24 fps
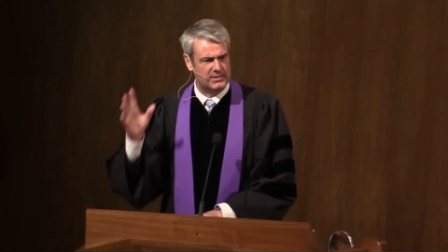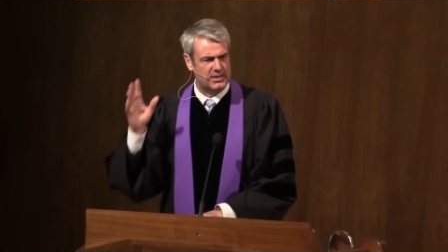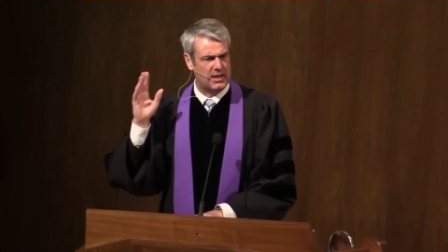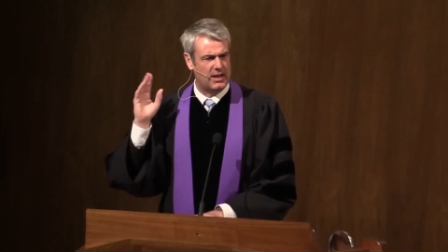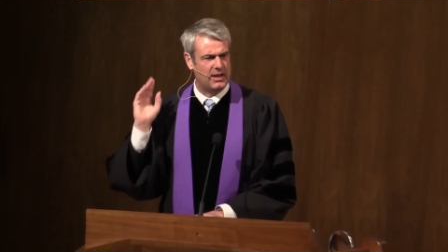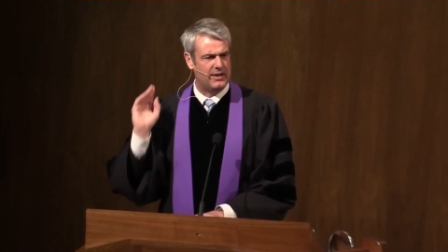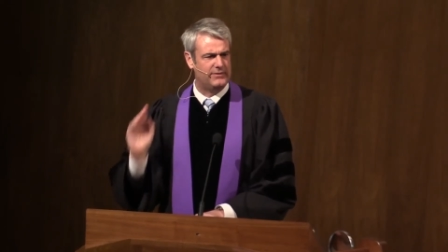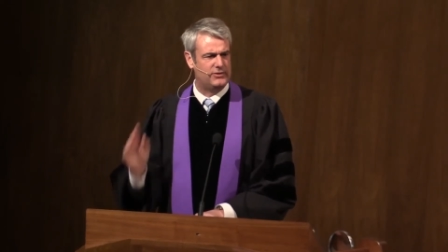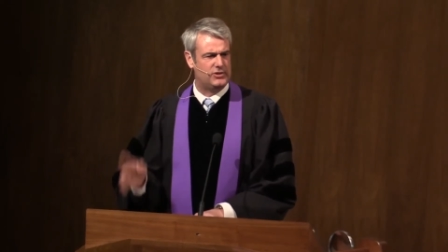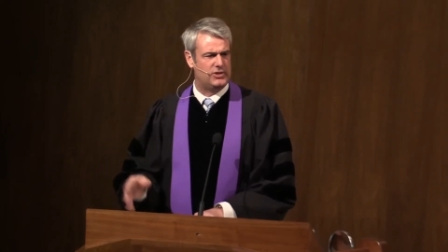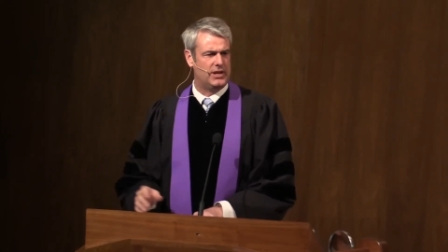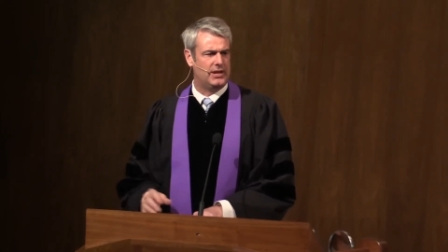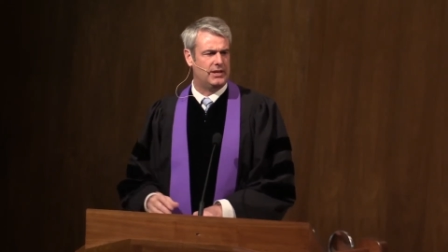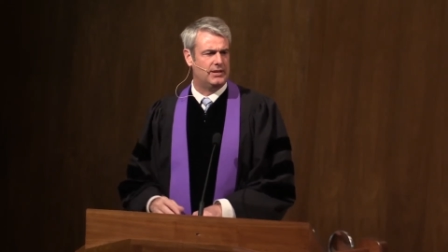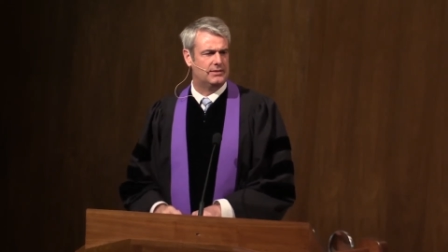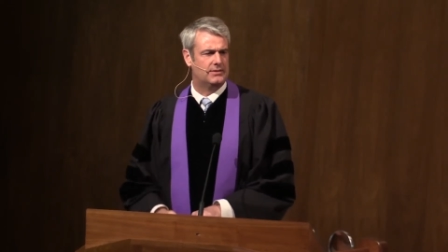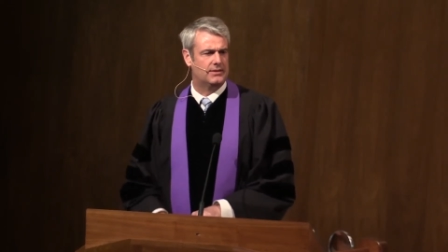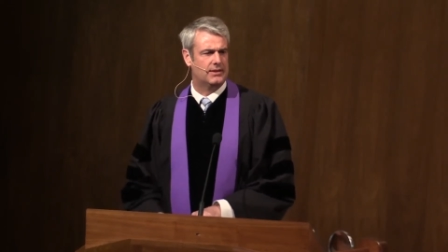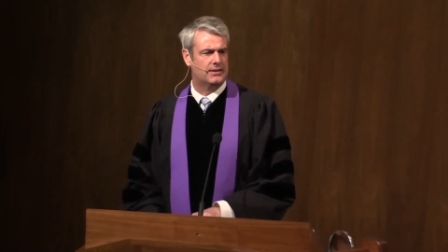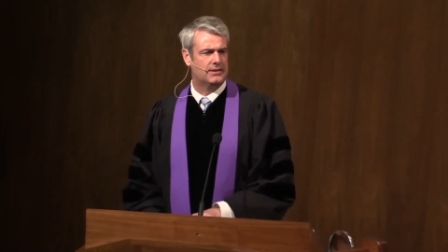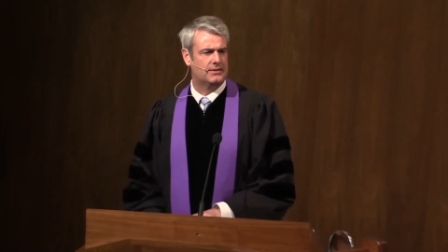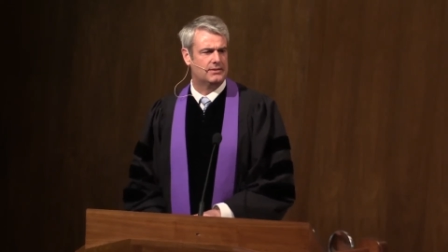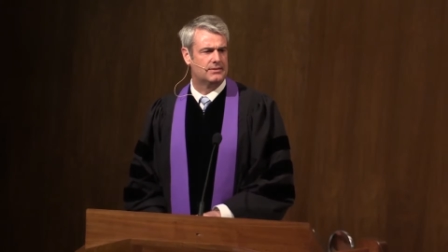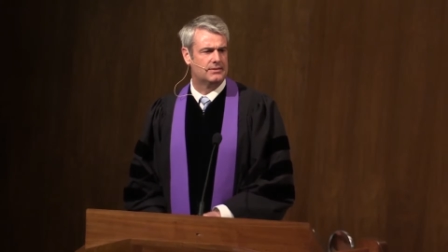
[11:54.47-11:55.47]
of
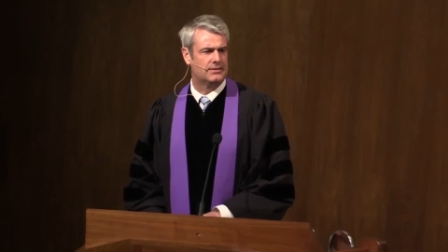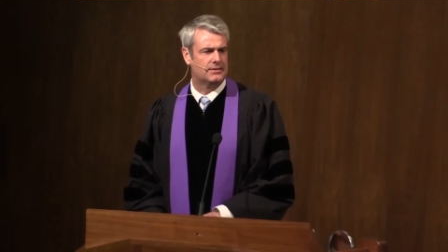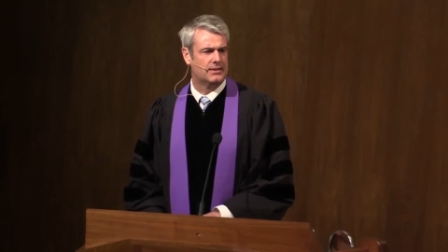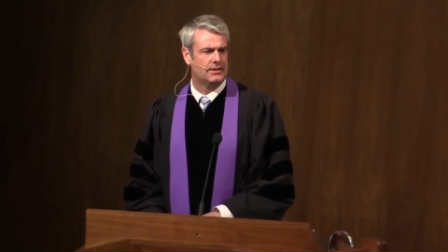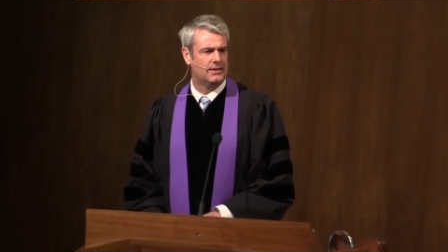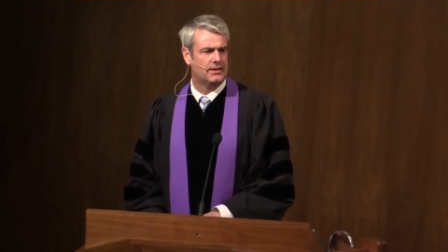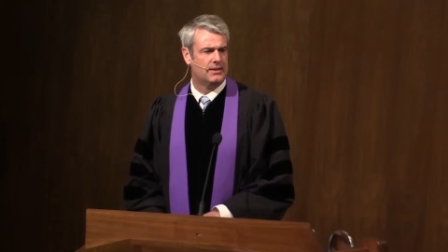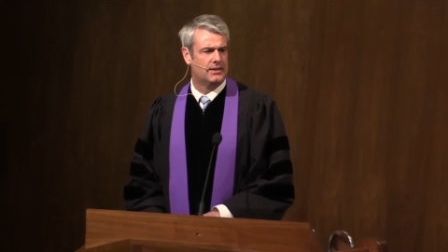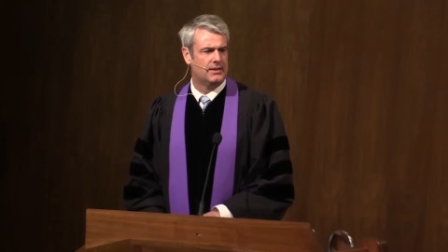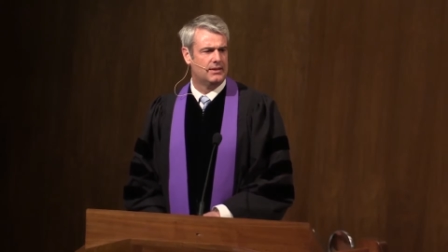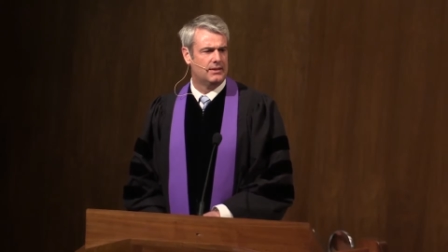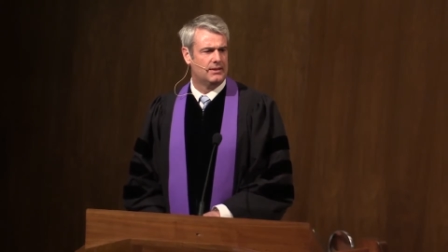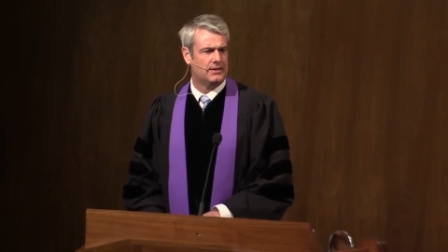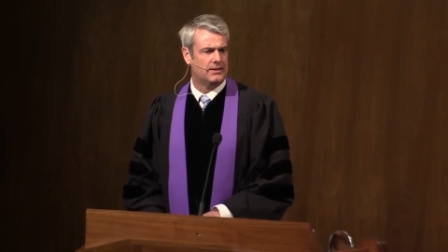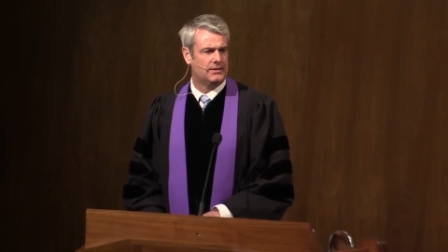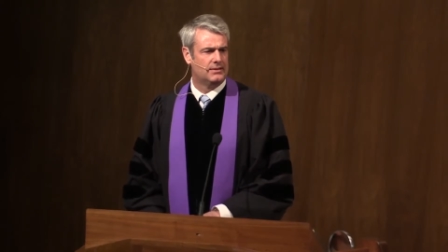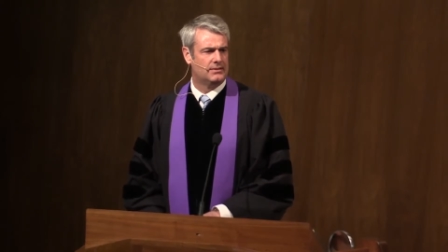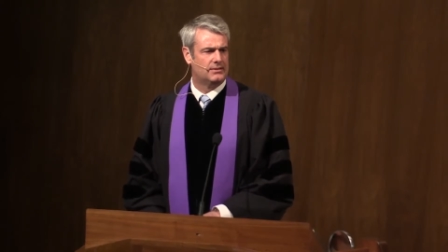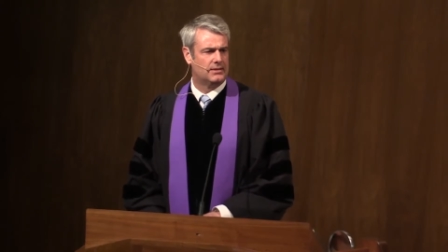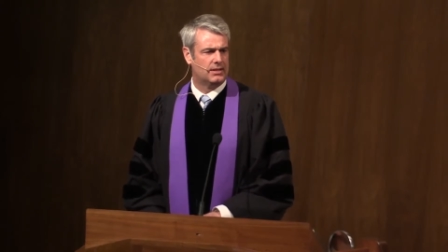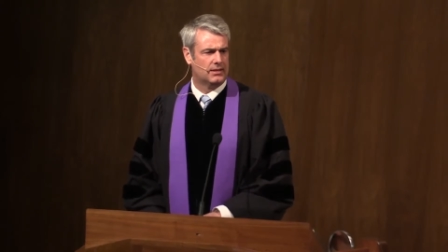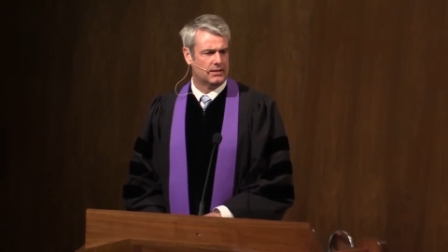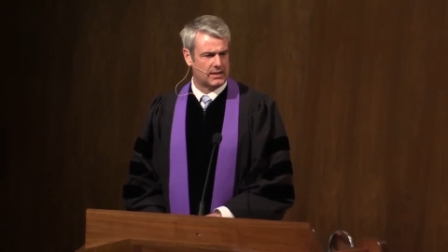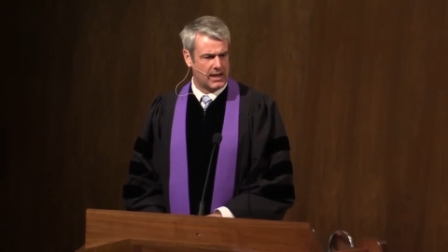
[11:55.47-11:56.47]
Jesus
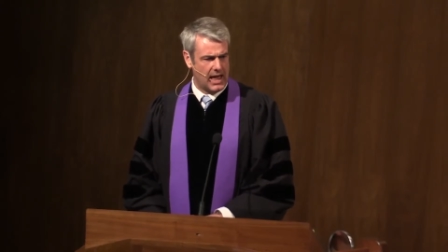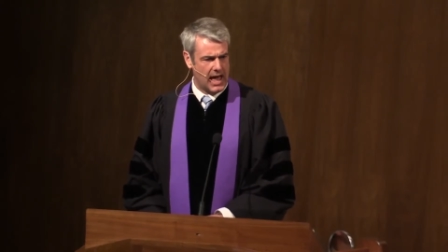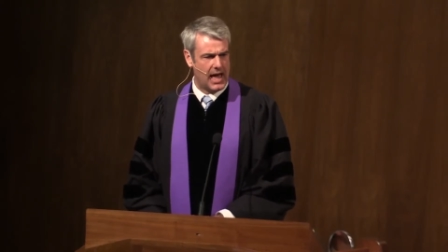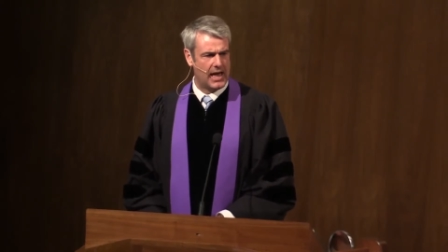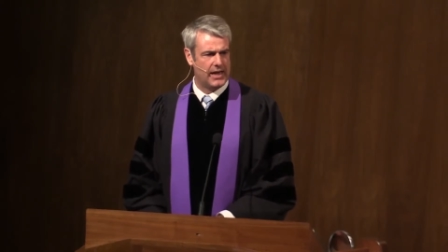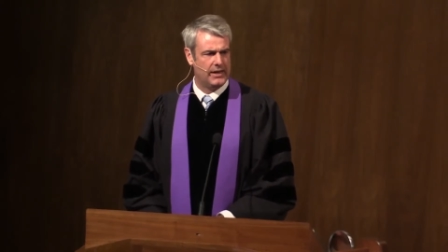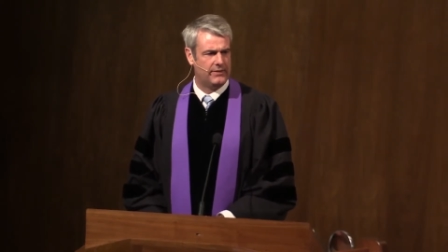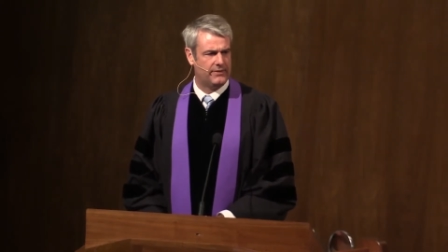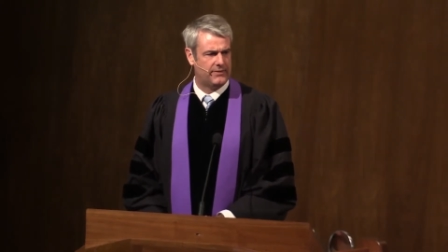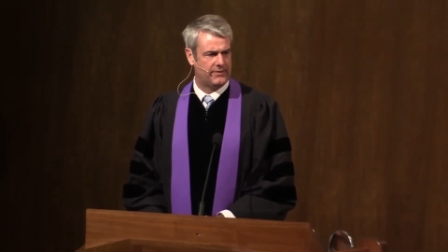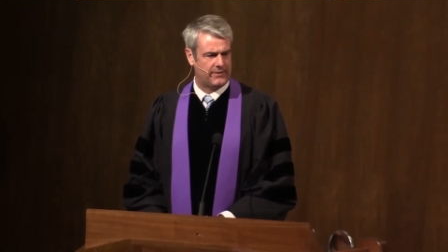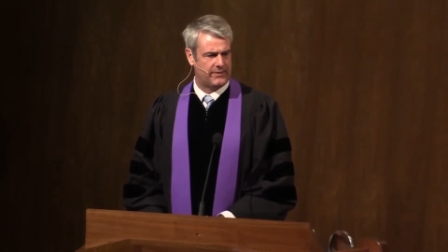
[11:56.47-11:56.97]
to life.